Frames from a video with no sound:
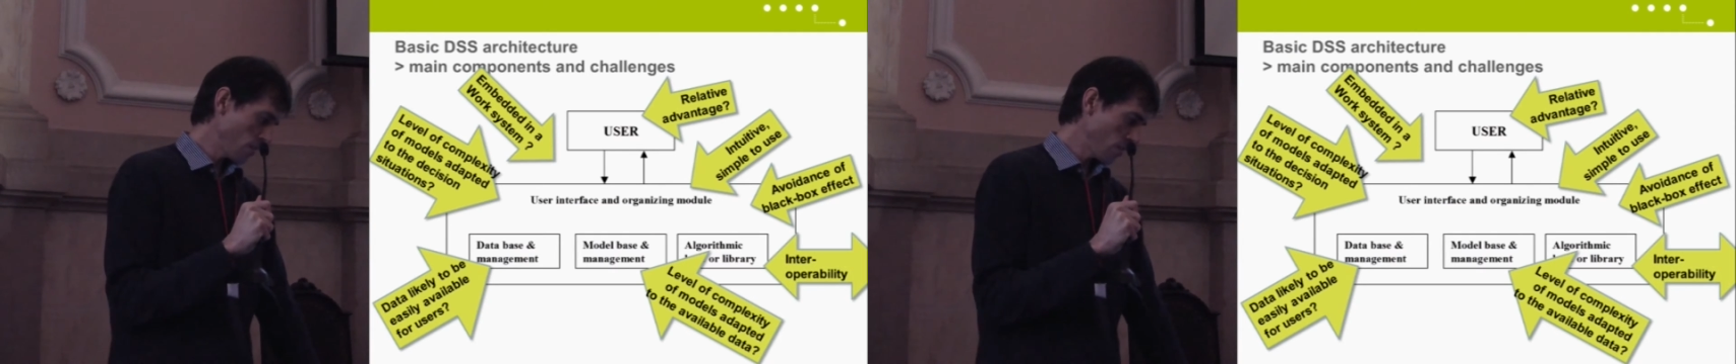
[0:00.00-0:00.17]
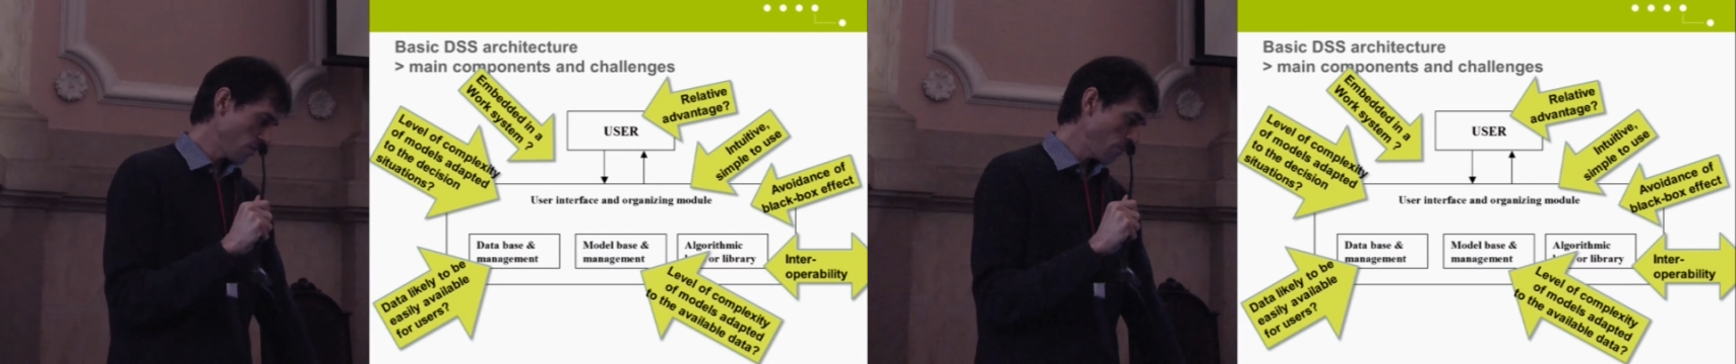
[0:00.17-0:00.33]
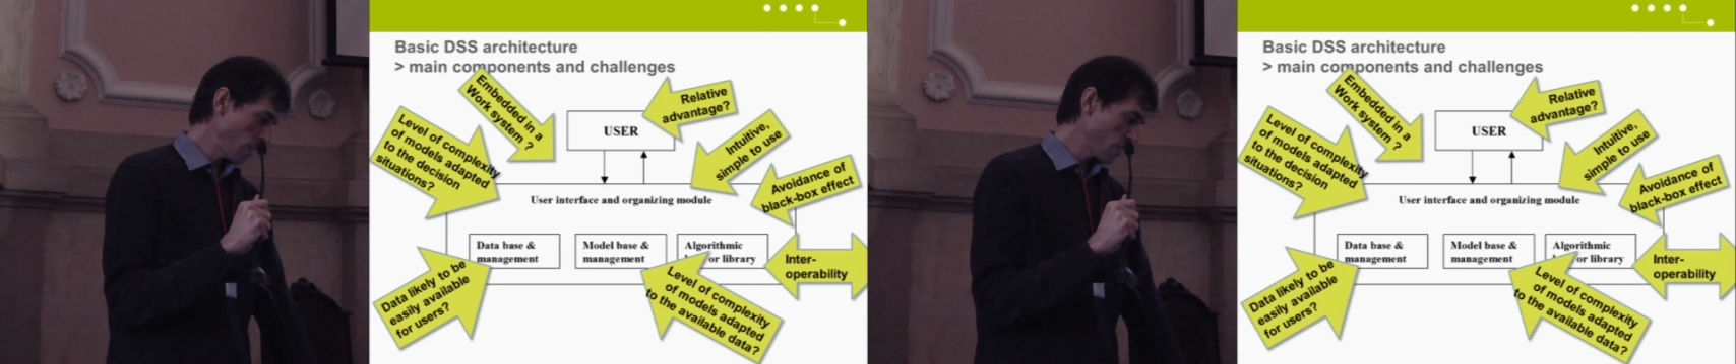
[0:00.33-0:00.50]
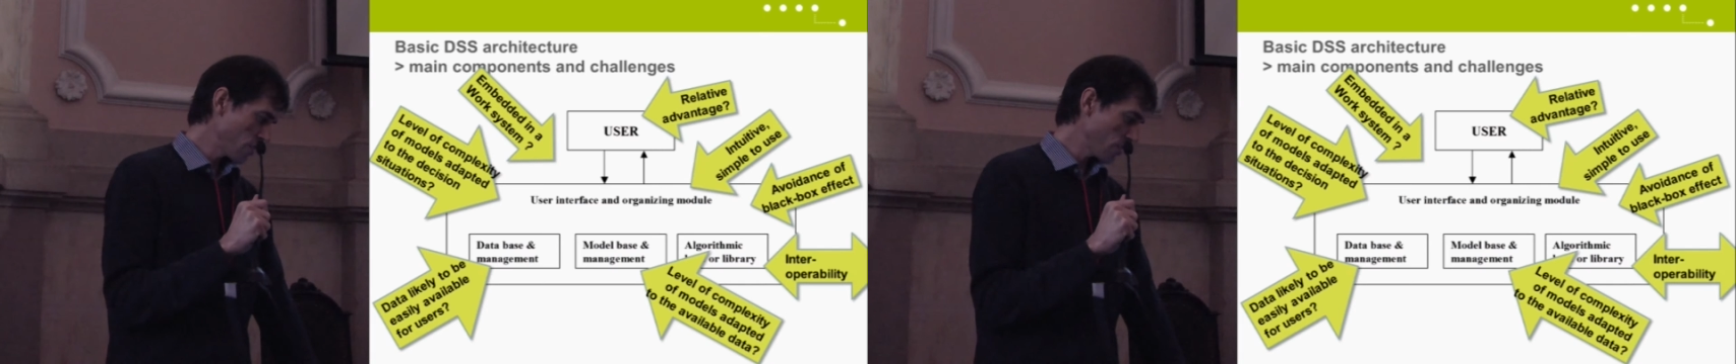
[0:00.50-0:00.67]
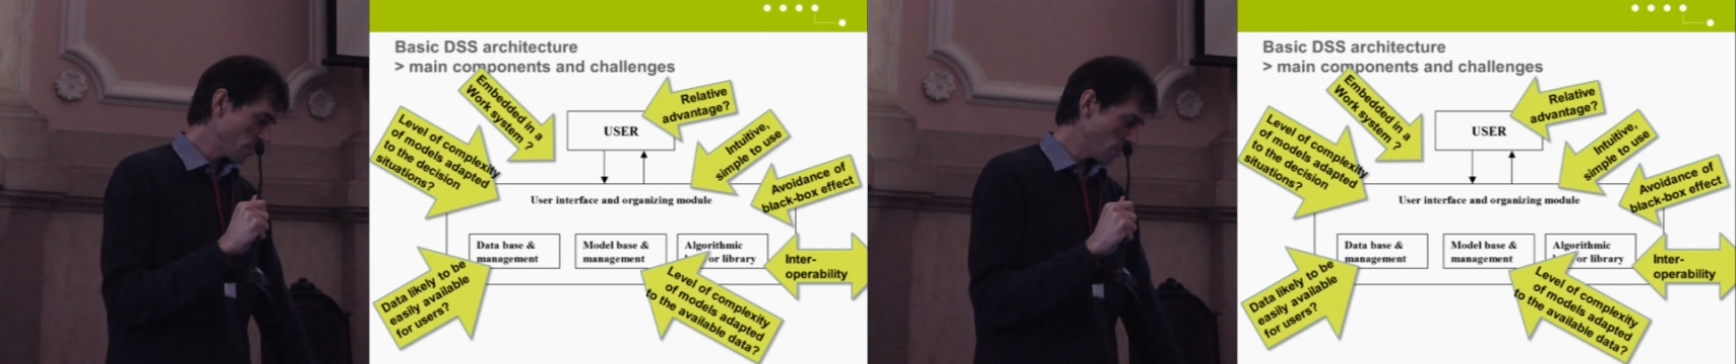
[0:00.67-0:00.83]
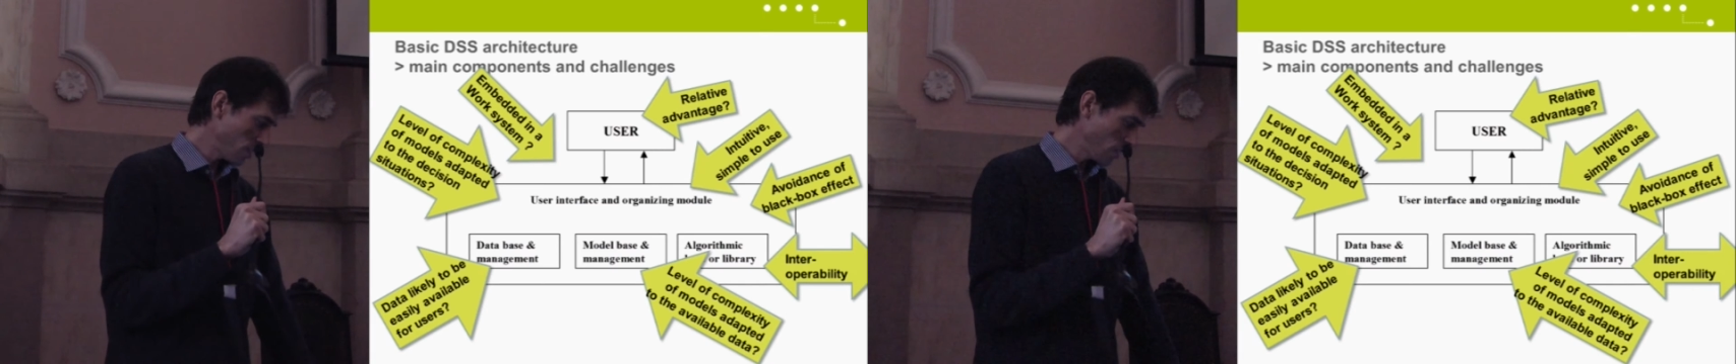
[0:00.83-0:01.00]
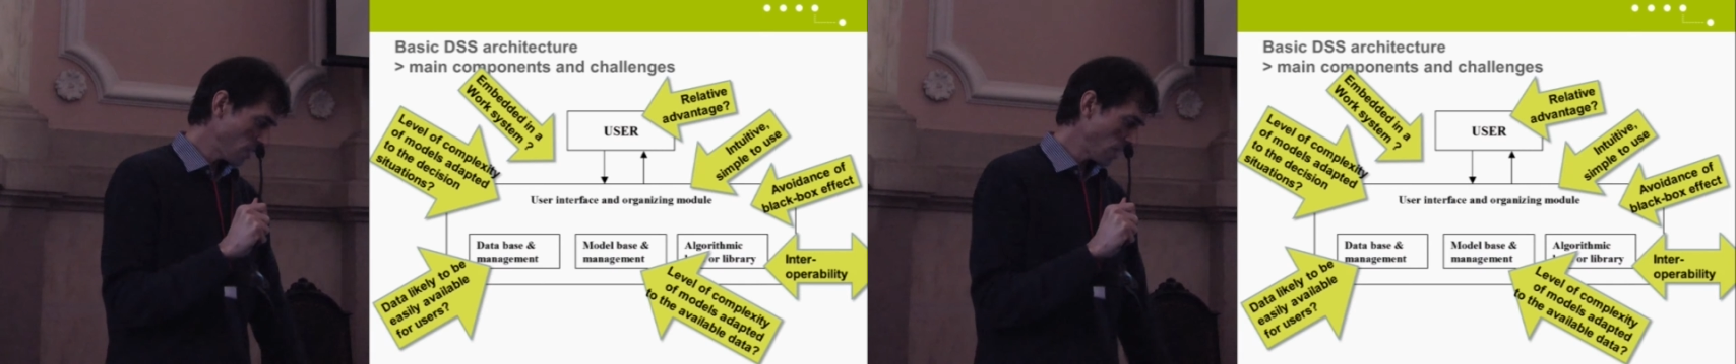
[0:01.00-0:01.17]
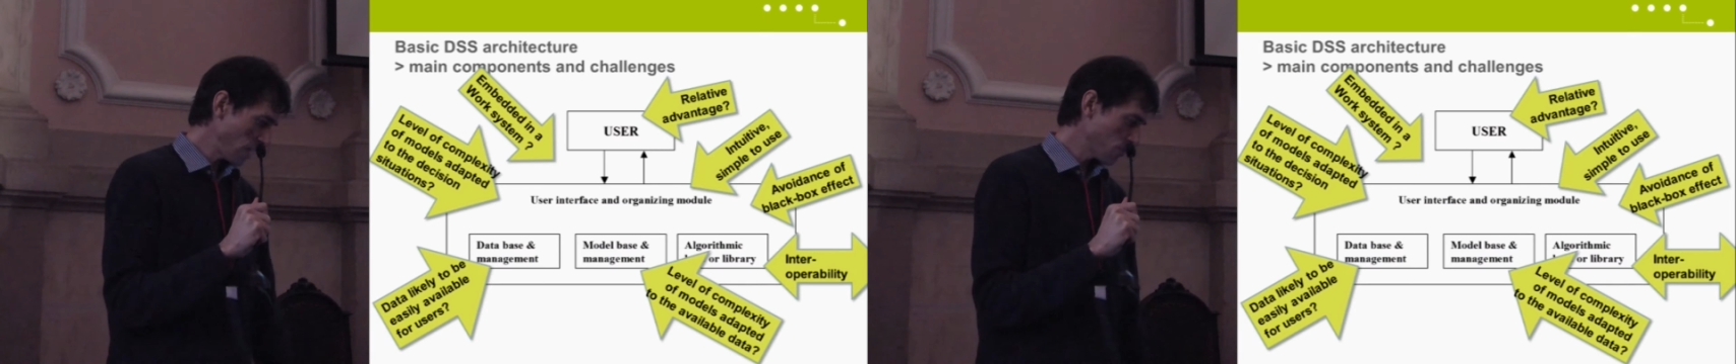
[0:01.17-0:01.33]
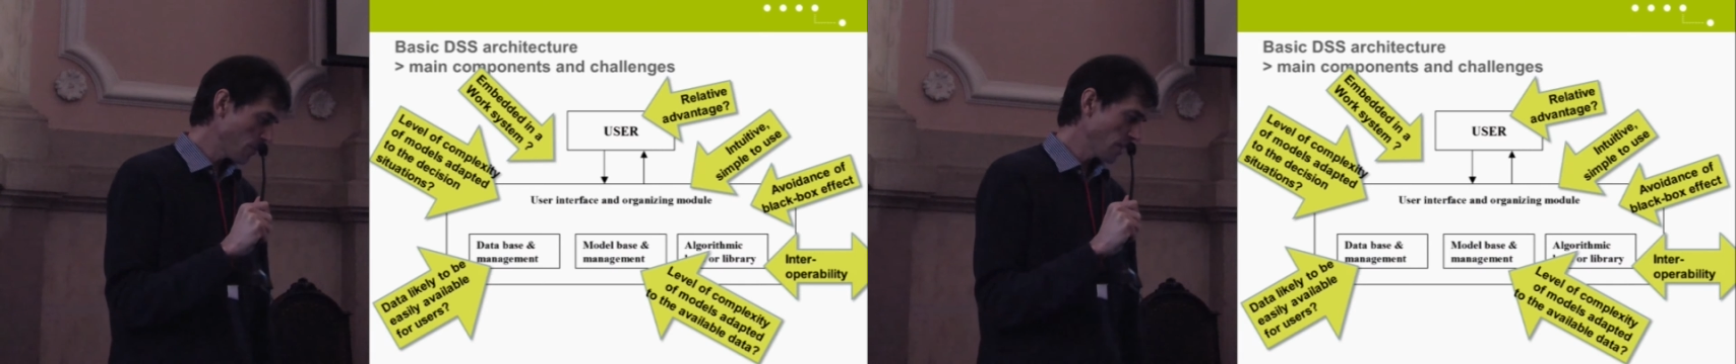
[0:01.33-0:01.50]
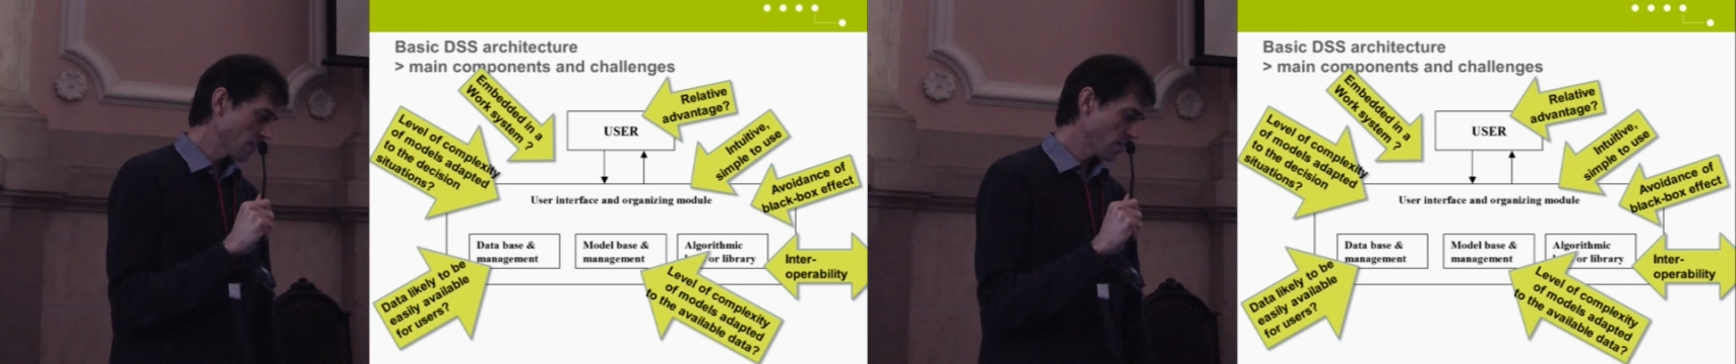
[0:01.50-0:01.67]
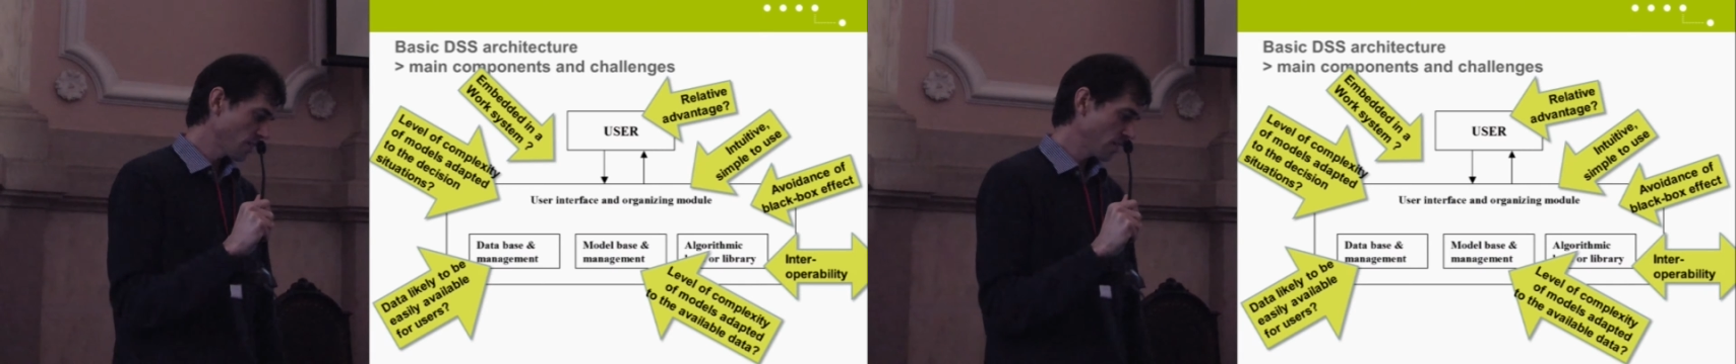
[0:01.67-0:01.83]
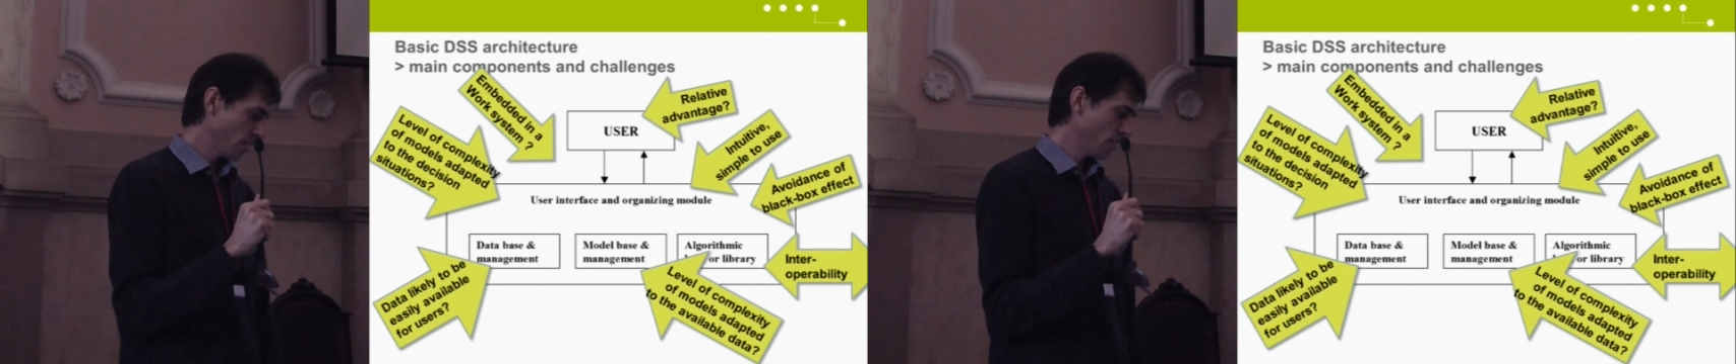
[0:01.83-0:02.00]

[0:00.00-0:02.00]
major aspect